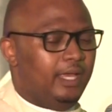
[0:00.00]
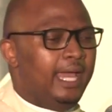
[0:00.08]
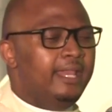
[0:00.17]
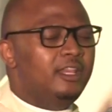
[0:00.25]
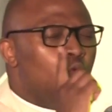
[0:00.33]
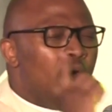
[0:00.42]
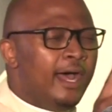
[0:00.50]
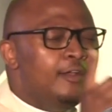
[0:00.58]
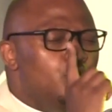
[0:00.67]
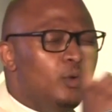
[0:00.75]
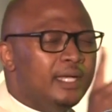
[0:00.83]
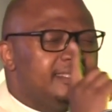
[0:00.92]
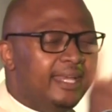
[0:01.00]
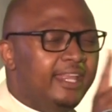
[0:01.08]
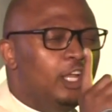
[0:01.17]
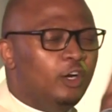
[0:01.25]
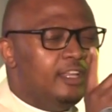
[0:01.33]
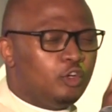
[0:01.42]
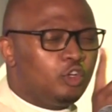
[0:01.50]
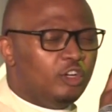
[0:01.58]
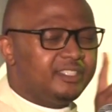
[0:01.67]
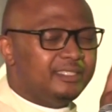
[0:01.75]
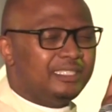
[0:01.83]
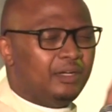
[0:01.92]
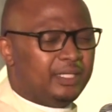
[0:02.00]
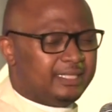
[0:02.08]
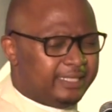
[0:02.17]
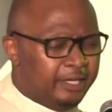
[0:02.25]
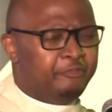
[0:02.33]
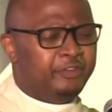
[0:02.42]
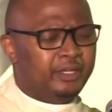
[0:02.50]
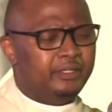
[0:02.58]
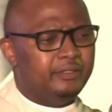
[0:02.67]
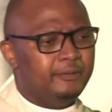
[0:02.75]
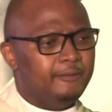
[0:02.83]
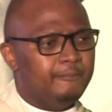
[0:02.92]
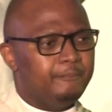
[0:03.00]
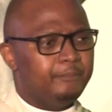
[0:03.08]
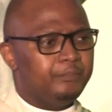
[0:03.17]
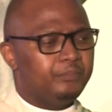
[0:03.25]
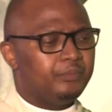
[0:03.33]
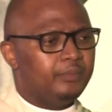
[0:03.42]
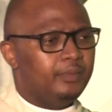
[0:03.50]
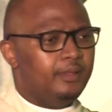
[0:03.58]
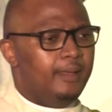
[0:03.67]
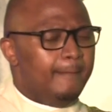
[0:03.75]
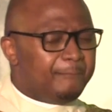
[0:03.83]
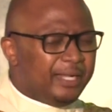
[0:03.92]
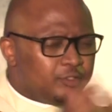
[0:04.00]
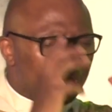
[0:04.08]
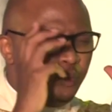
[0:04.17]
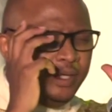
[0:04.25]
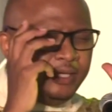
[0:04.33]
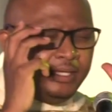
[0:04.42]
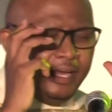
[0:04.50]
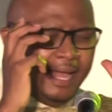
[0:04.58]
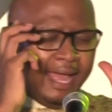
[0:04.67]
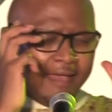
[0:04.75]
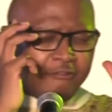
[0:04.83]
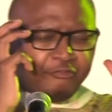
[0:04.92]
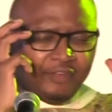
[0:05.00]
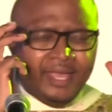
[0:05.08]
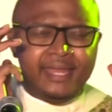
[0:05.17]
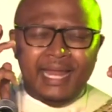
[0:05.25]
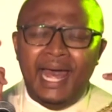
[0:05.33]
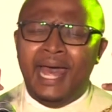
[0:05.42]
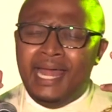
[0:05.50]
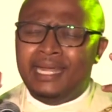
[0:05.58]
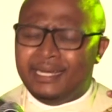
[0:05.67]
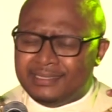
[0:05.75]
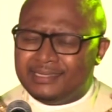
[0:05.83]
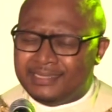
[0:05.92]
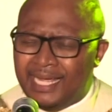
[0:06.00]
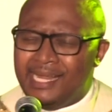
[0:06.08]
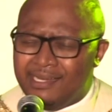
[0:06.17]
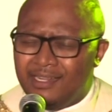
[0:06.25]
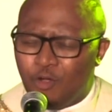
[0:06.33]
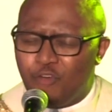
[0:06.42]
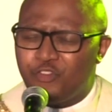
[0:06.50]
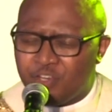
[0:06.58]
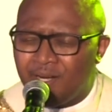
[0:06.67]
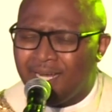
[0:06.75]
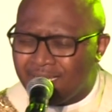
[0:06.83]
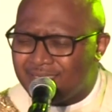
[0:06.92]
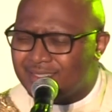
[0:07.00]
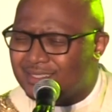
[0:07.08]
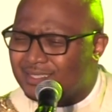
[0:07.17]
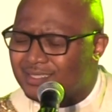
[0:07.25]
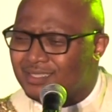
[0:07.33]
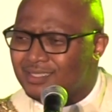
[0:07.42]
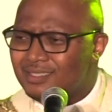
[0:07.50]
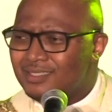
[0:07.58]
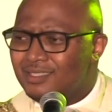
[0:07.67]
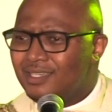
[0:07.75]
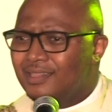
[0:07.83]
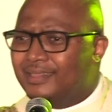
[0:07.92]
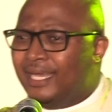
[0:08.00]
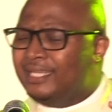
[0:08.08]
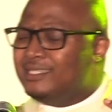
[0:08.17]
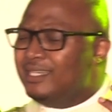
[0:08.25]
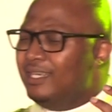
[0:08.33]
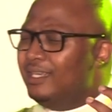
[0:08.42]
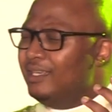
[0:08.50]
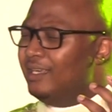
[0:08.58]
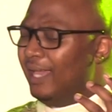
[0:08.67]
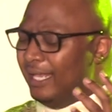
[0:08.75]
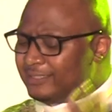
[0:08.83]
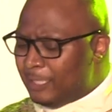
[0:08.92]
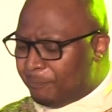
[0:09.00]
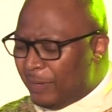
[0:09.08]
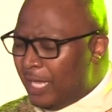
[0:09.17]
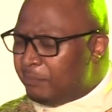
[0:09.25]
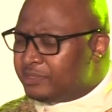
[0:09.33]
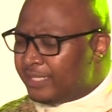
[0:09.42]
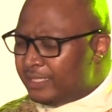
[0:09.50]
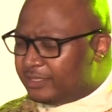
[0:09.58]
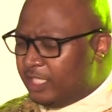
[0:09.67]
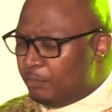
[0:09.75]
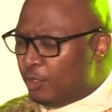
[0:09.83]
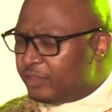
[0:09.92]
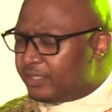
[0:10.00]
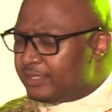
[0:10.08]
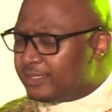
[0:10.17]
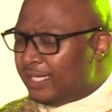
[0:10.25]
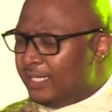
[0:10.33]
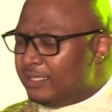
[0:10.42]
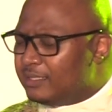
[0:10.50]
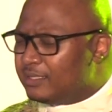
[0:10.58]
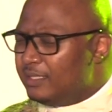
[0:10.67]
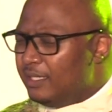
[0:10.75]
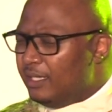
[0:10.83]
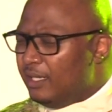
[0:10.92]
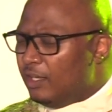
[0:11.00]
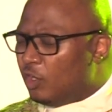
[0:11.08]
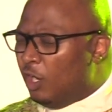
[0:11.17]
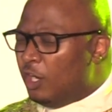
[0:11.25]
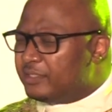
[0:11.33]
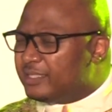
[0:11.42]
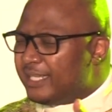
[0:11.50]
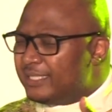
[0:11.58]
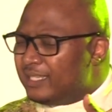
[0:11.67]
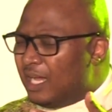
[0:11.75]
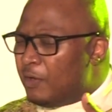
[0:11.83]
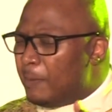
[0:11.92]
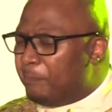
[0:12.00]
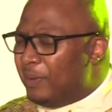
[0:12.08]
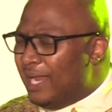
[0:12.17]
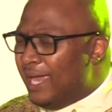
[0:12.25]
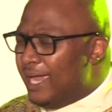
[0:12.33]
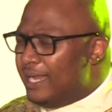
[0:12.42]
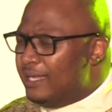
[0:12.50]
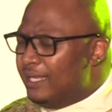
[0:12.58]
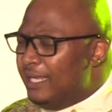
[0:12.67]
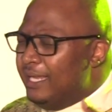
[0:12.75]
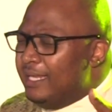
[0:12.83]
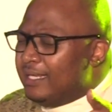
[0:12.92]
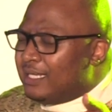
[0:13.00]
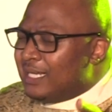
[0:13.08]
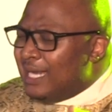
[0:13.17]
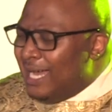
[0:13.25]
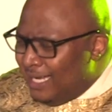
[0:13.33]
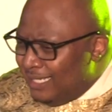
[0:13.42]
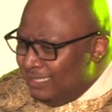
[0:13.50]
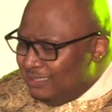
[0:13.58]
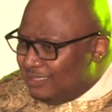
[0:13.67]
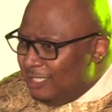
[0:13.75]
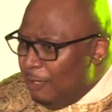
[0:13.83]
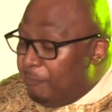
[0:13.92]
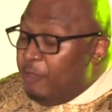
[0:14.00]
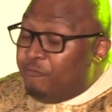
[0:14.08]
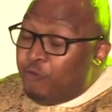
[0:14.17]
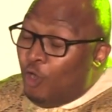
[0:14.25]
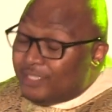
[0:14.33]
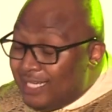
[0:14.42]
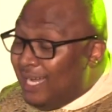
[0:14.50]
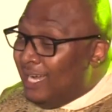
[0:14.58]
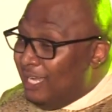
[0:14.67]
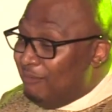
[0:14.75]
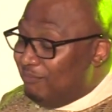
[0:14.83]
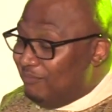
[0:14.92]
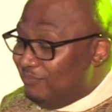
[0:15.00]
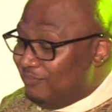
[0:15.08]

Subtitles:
And the one who was hanging on the cross is our Savior. But we have an understanding of Christ that, as the Bible, as Timothy says, God set our plan in Christ before time.